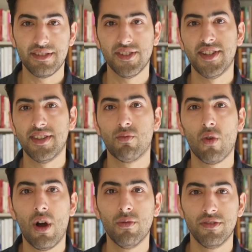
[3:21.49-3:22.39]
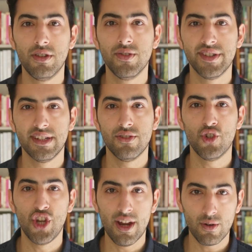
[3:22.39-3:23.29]
there's nothing wrong with using
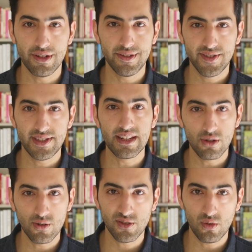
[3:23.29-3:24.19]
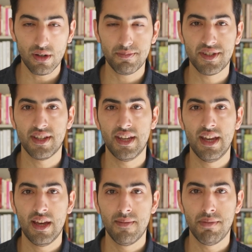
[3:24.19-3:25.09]
gerunds in your script,
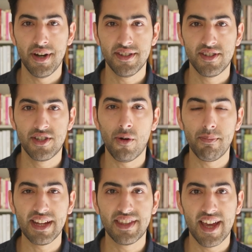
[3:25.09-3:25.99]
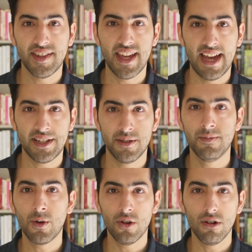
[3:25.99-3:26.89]
but don't make that the active
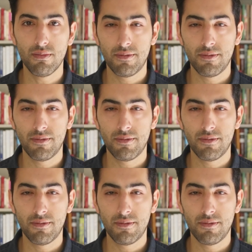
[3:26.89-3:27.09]
verb.